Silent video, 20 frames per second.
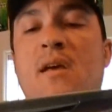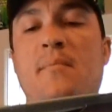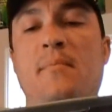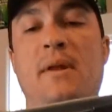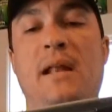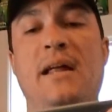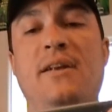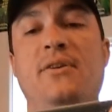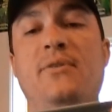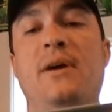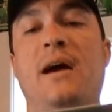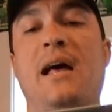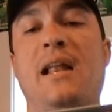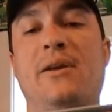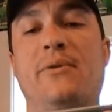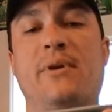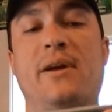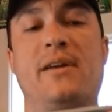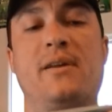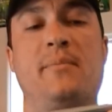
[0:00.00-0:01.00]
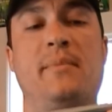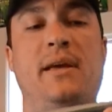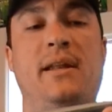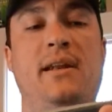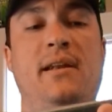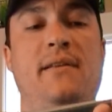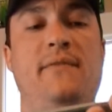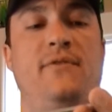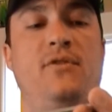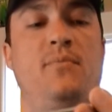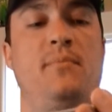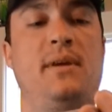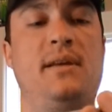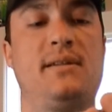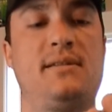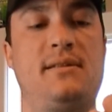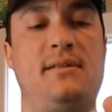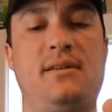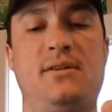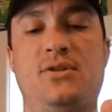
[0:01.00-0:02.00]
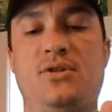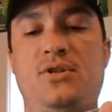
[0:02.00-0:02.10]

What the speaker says: But I do highly recommend it. If you missed this